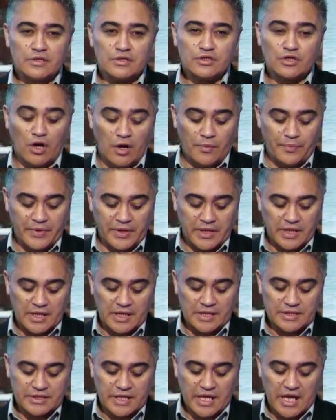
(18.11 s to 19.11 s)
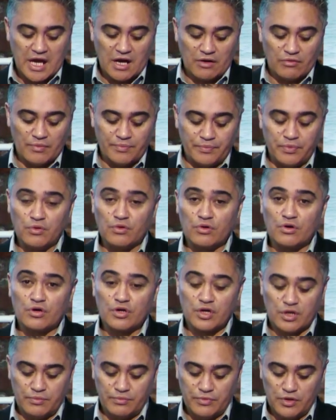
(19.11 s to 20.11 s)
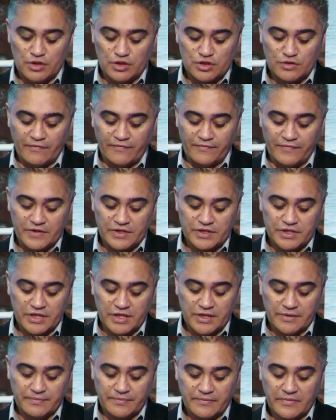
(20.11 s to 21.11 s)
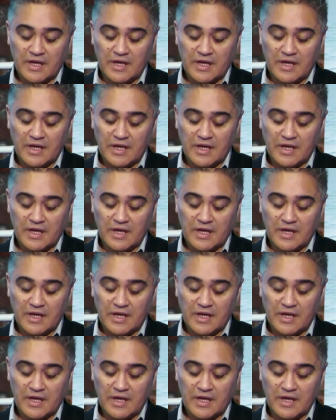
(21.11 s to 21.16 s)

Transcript: topic is our report on commercial fishing